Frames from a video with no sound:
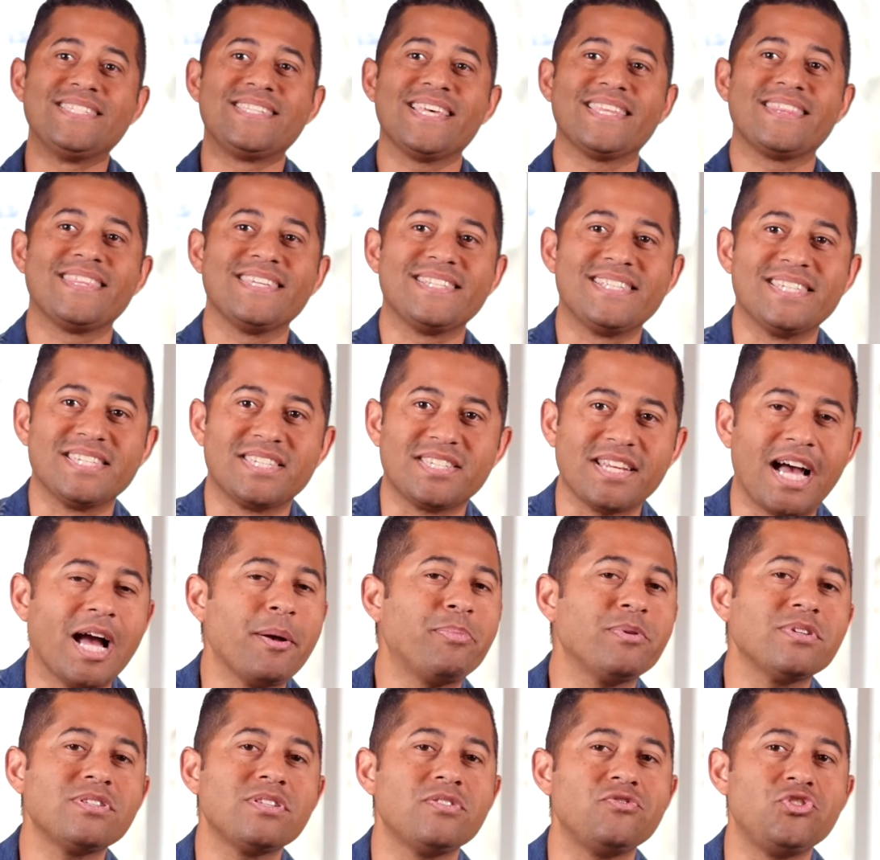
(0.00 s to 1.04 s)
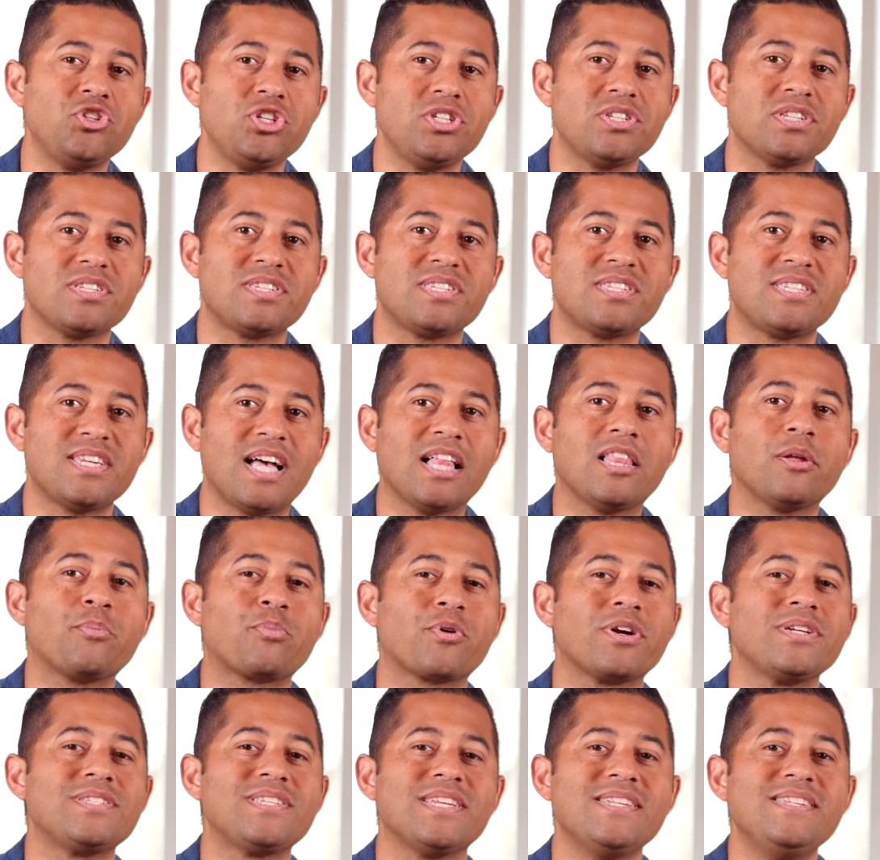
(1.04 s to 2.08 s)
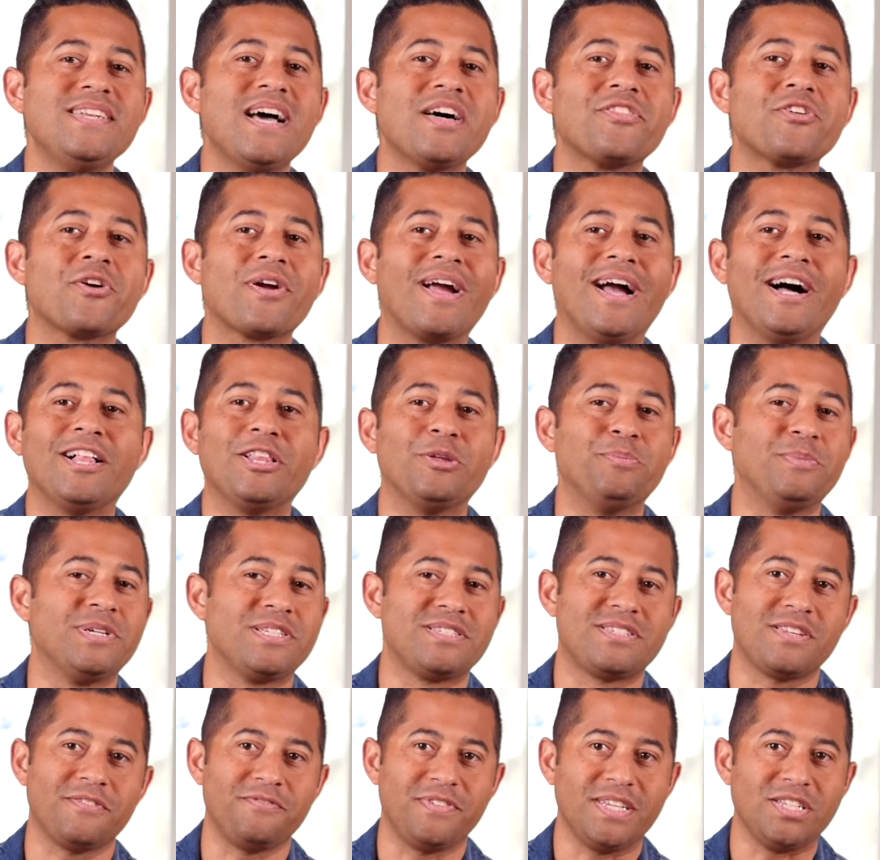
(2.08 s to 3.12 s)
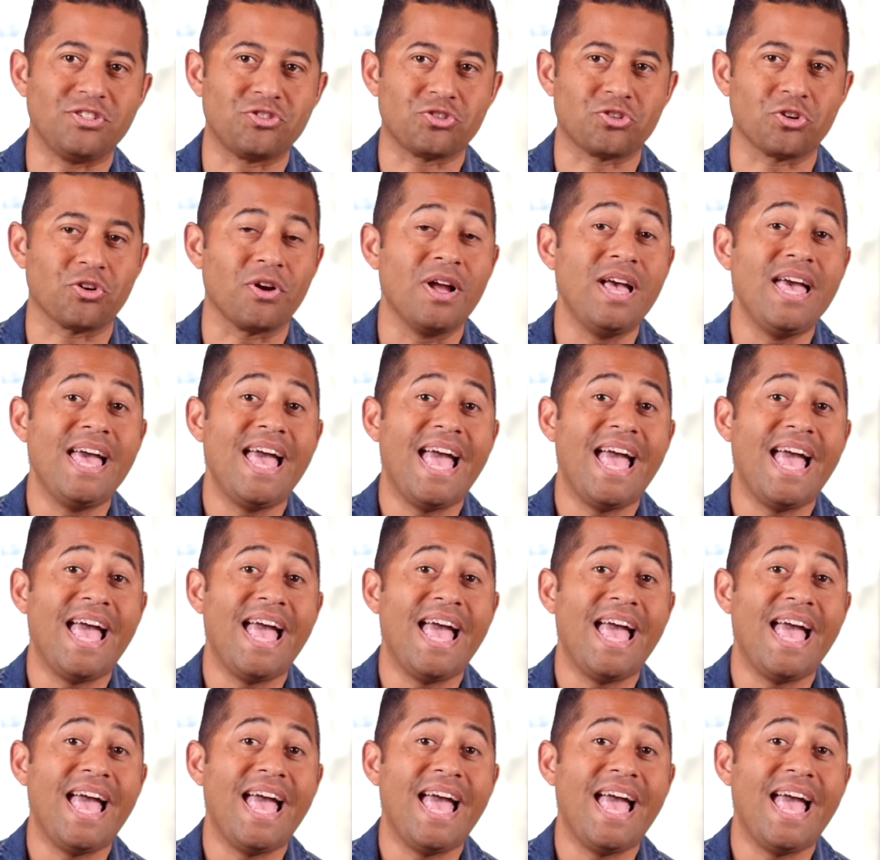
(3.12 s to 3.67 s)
that the disciples of Jesus celebrate another element of Easter,